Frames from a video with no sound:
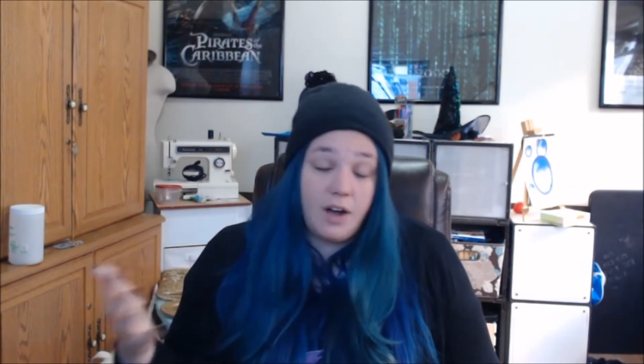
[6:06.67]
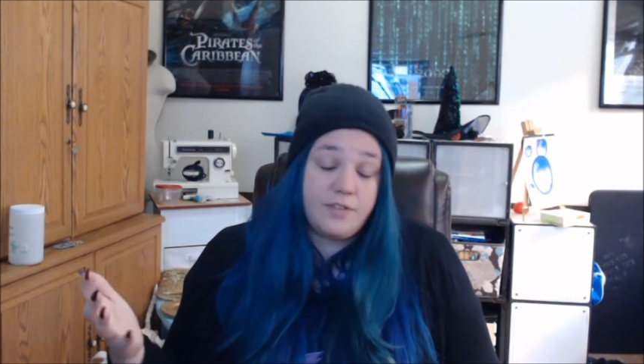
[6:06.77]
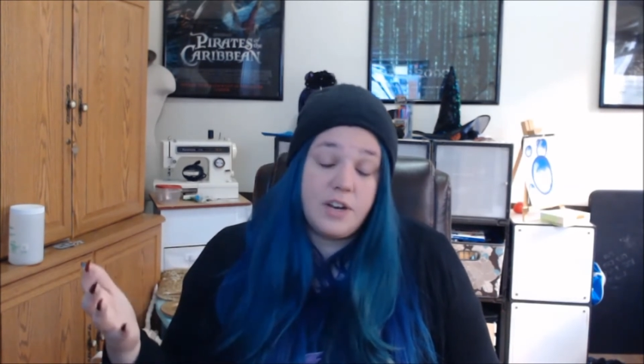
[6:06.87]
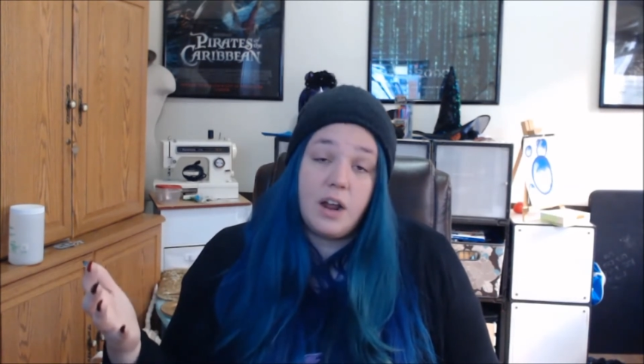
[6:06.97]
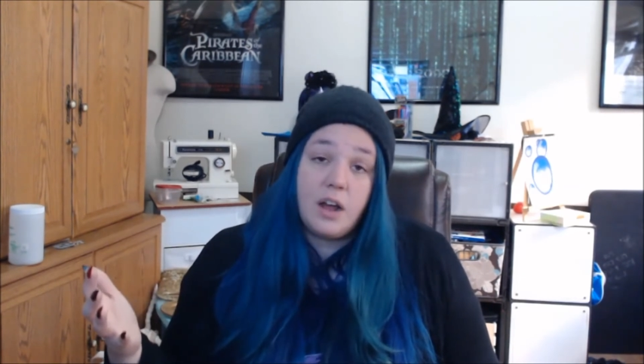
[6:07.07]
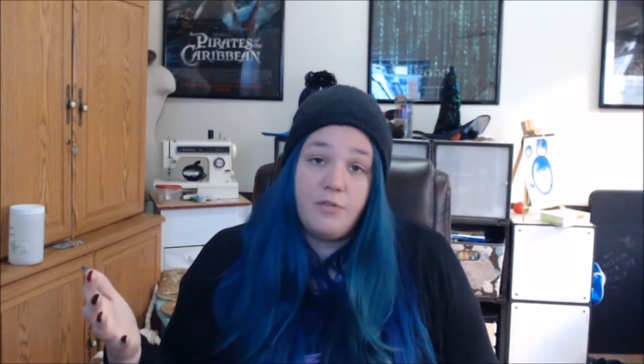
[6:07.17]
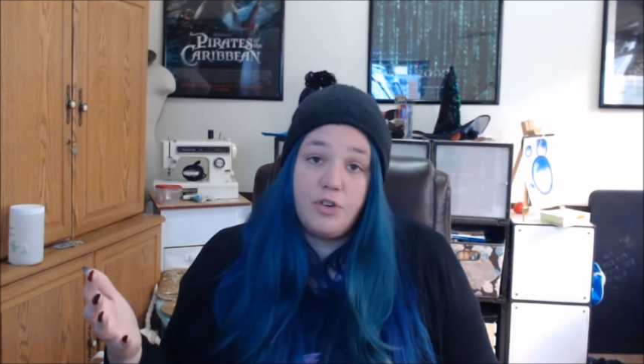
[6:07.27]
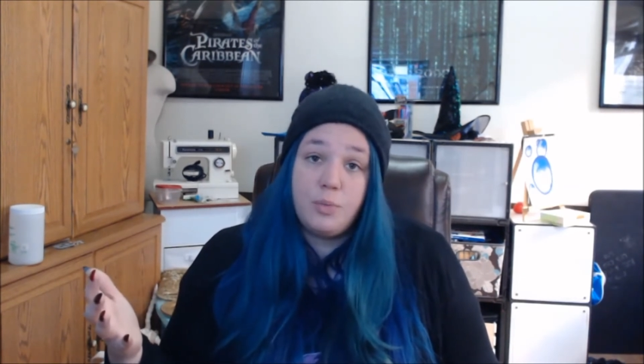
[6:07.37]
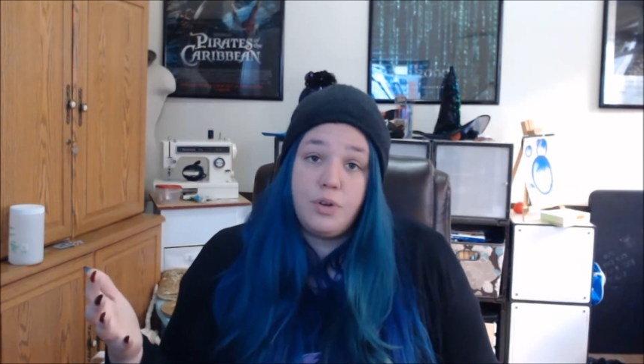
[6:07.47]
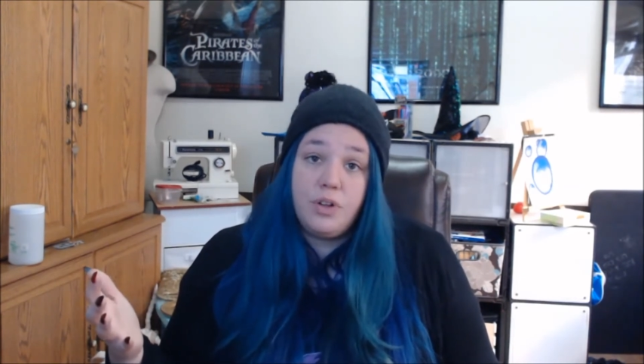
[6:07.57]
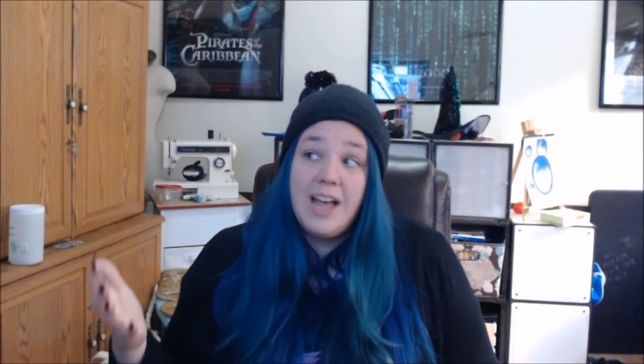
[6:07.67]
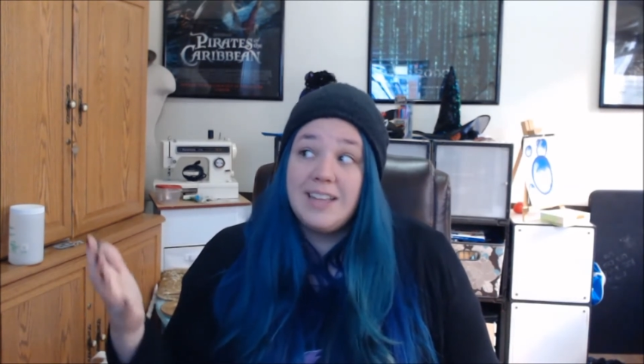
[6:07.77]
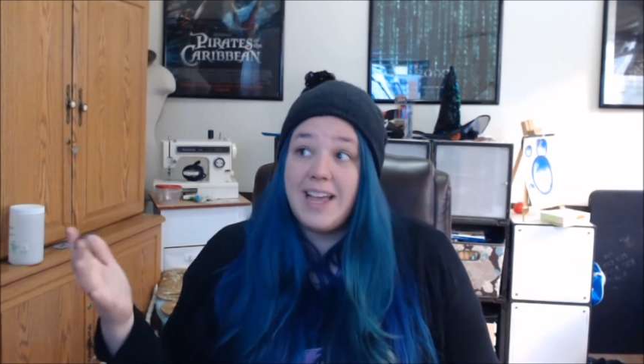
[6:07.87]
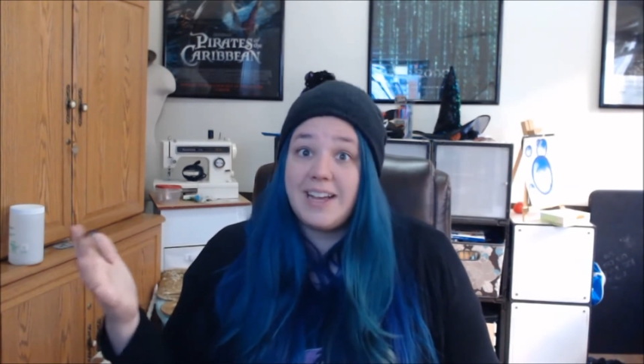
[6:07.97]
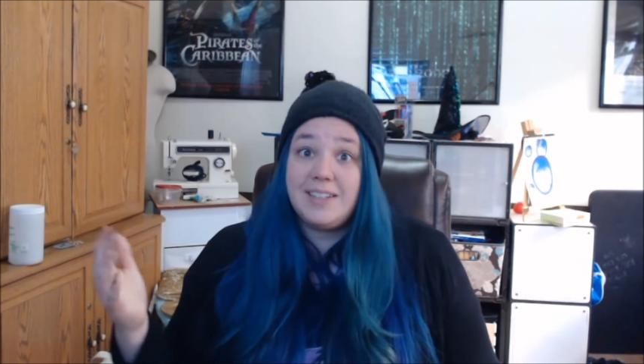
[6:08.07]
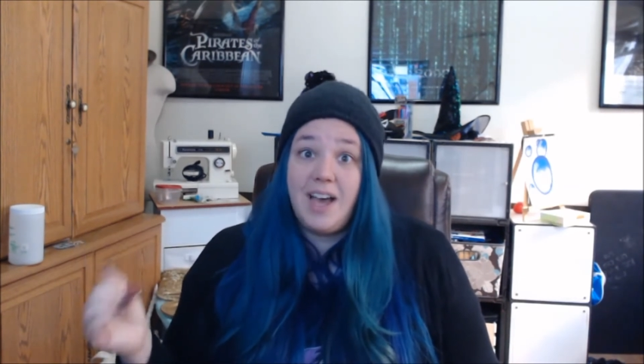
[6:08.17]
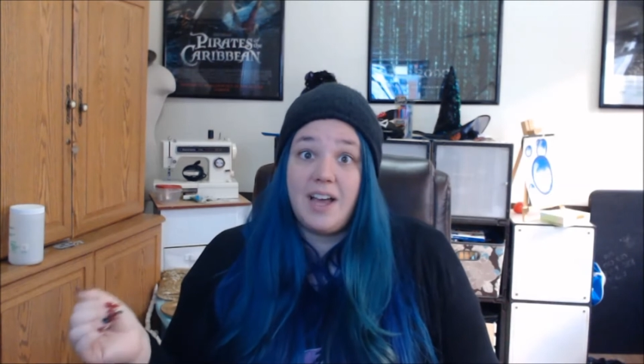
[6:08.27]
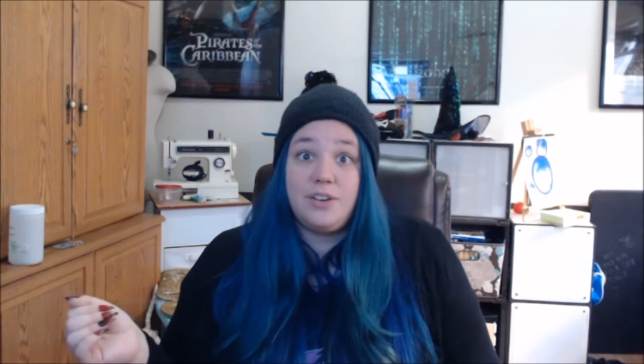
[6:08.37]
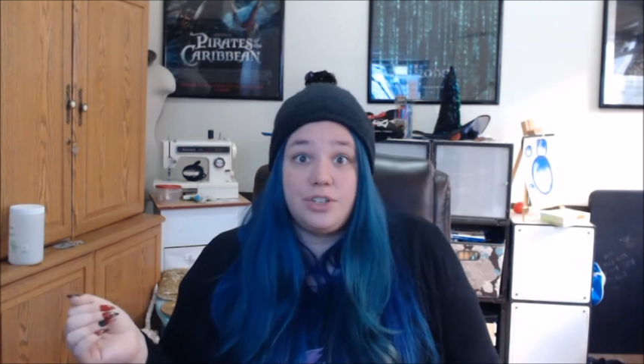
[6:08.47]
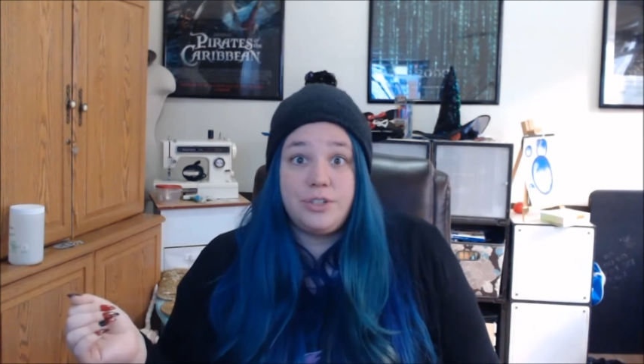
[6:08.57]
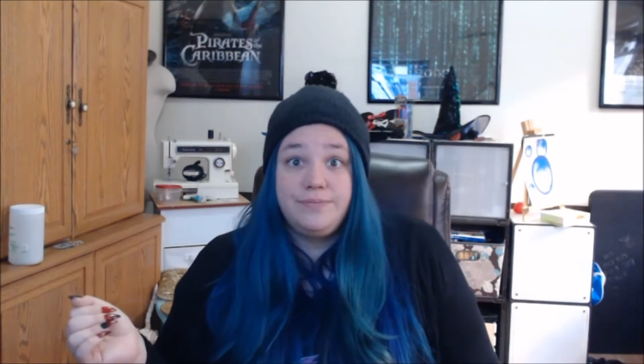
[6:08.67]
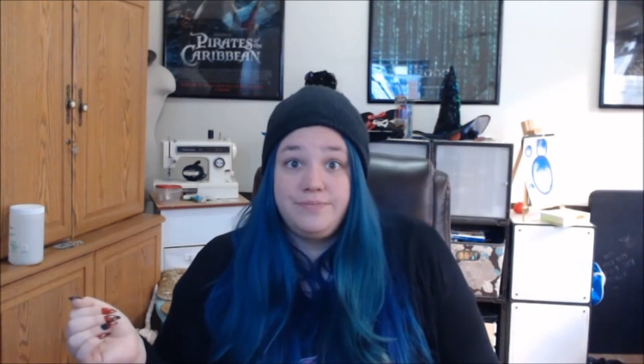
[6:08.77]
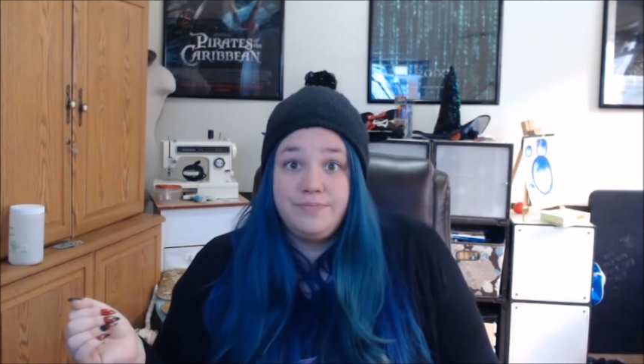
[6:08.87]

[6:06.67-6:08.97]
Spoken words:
often uncomfortable, like touch.